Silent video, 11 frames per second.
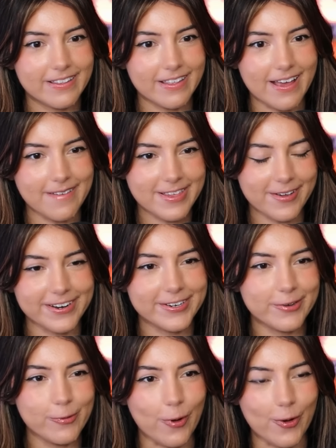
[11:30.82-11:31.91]
I'm sorry,
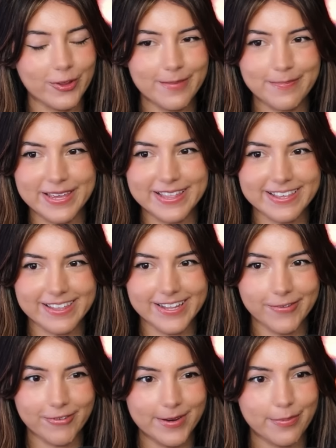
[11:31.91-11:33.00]
do all the pizza
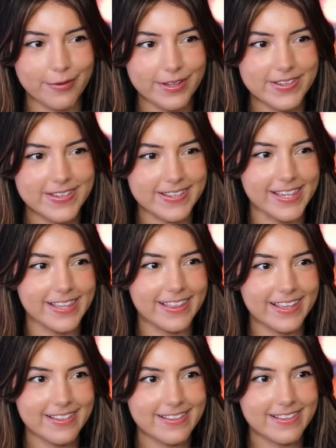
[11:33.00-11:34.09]
delivery boys see
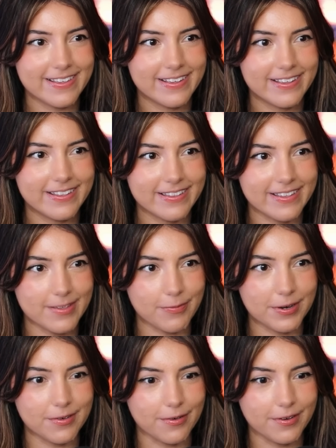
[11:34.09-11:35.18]
this? This
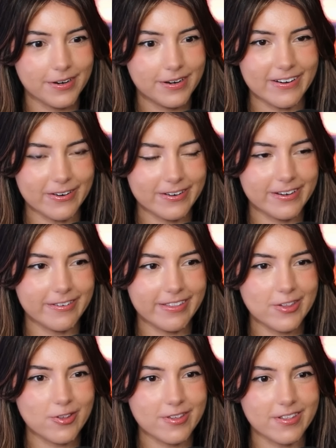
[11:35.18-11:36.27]
weird door? Or do
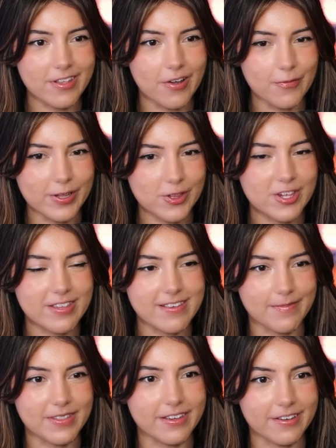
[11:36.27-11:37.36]
they just know what she's
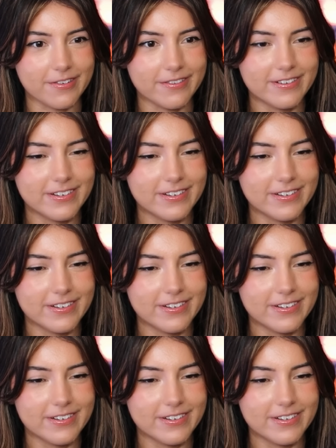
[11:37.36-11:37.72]
up to?